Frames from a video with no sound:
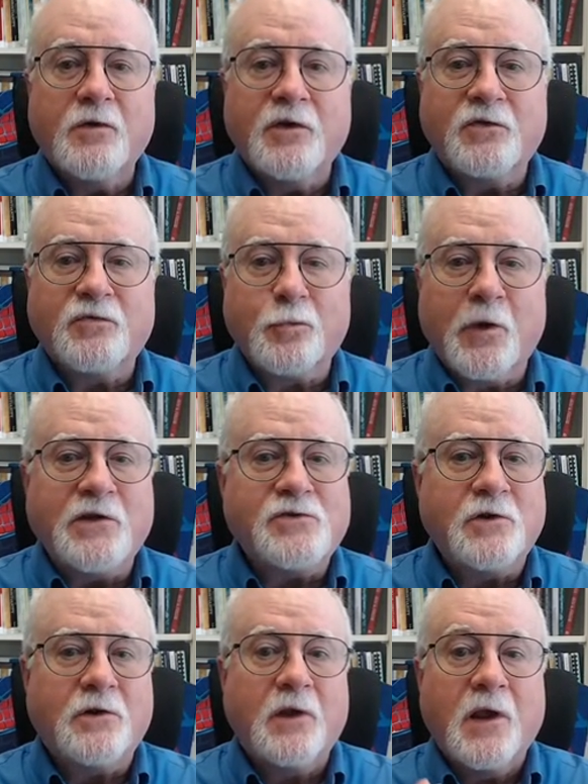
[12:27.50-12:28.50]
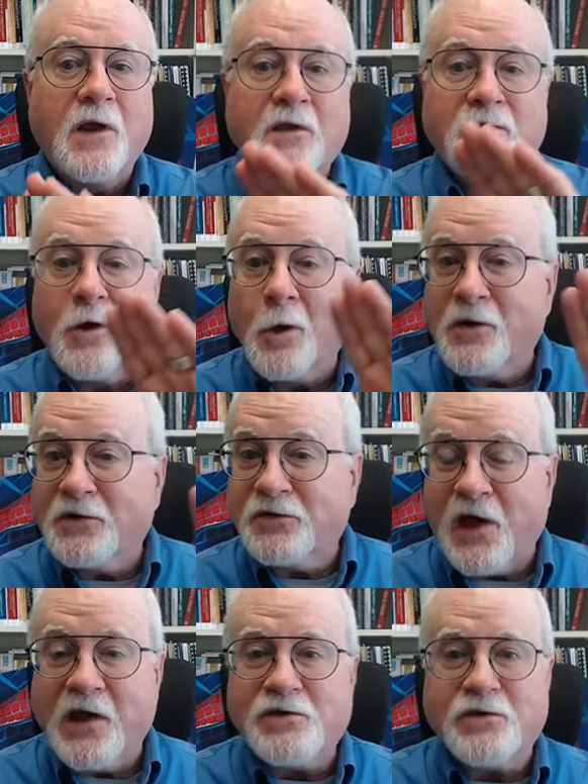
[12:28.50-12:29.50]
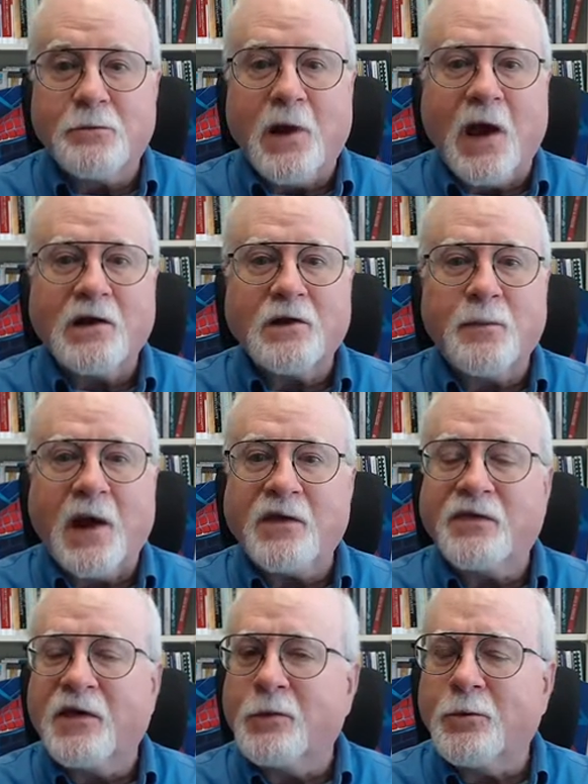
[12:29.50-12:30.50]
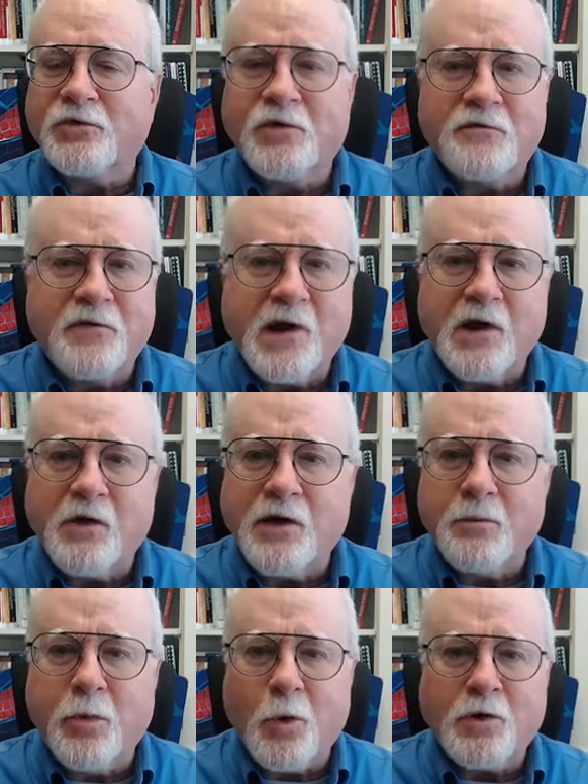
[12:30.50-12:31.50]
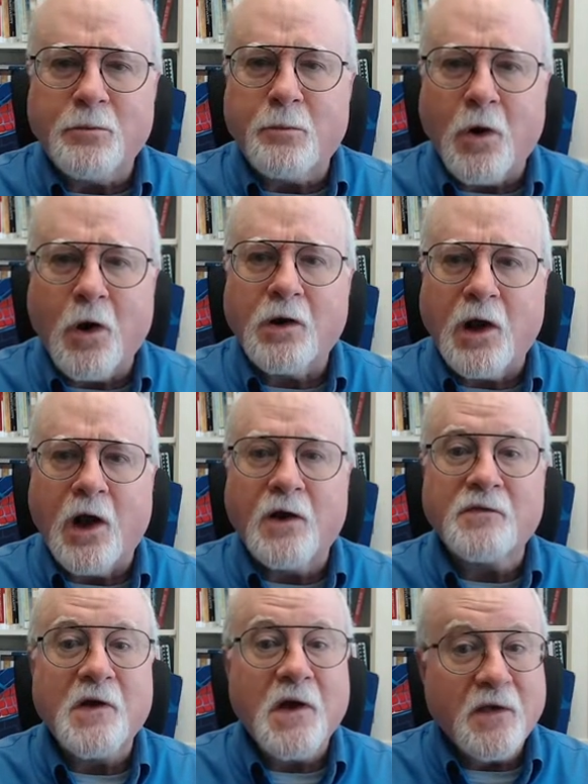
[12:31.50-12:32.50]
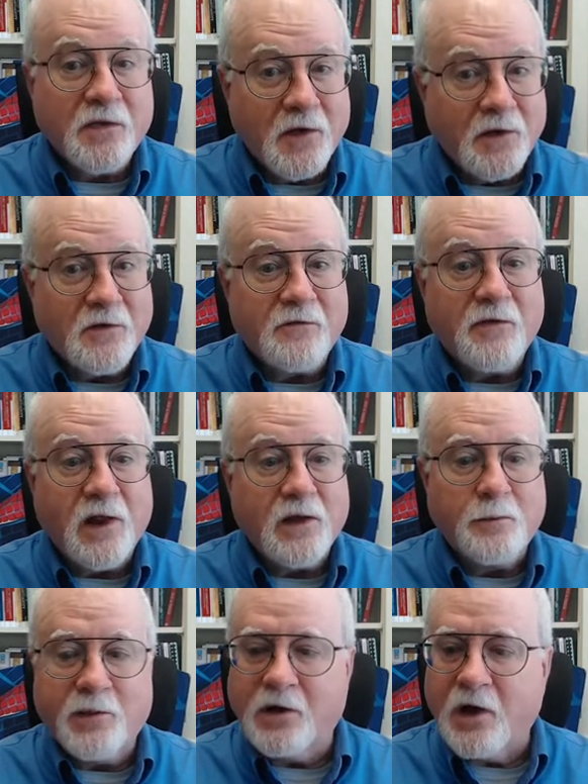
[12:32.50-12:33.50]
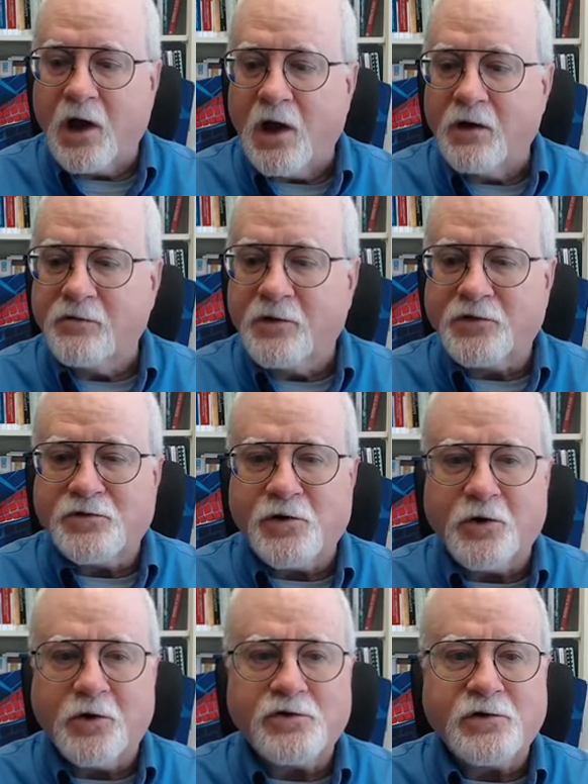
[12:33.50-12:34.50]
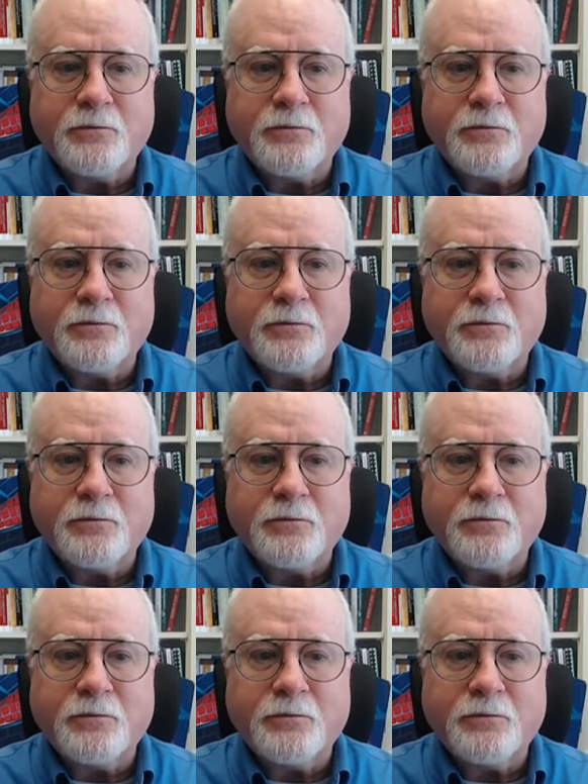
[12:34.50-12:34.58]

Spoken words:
region known as Asia Minor back then was a very important part of the development of the church.